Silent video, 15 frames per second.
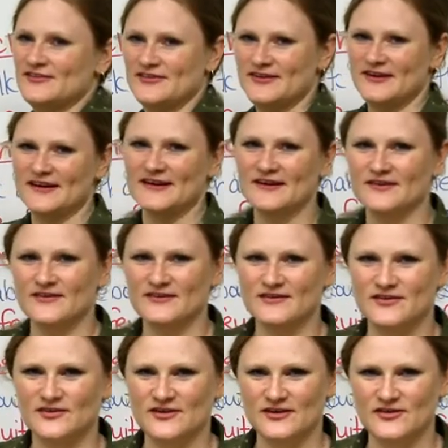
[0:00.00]
Today I'm going
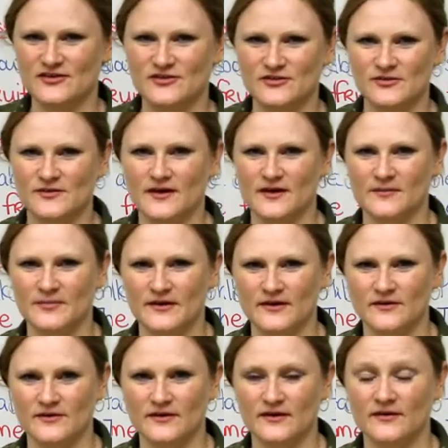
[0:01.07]
to teach you
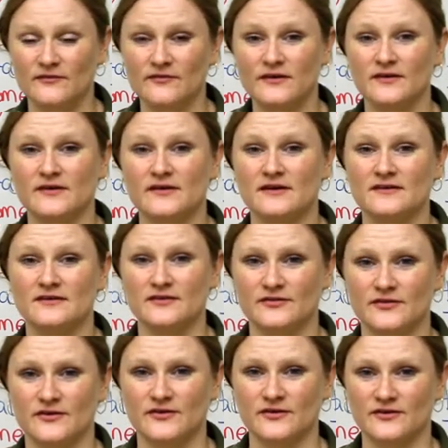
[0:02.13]
about a very
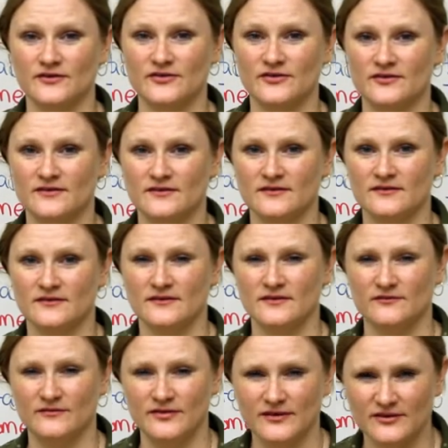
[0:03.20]
difficult,
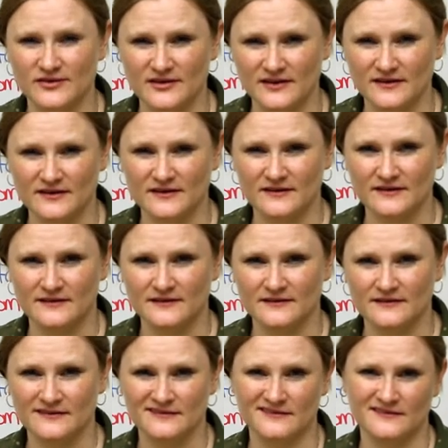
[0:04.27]
confusing,
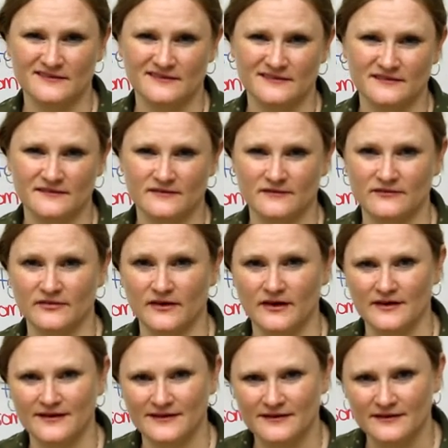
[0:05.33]

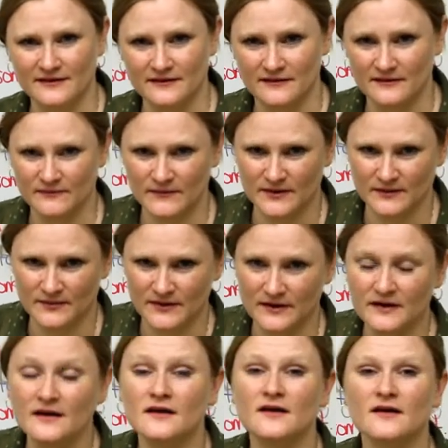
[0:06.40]
fun,
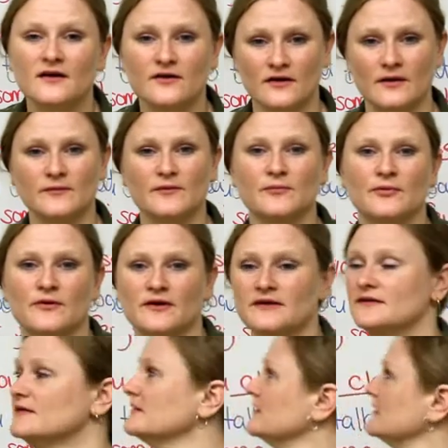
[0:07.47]
maybe, grammar point